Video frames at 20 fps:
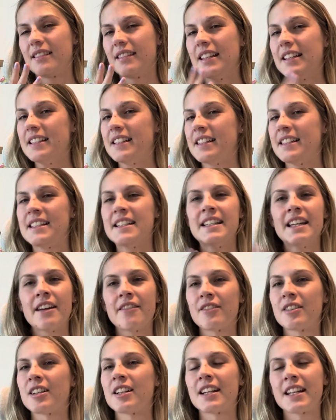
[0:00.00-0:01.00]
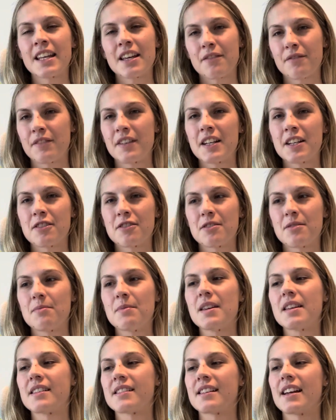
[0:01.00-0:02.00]
this is never going to get finished
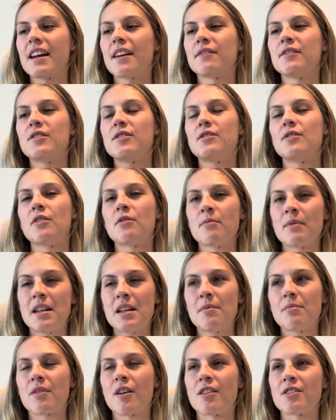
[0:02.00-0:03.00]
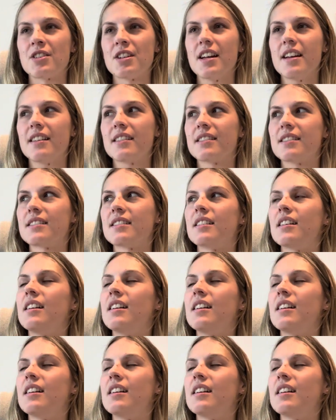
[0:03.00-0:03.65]
because I have so many projects.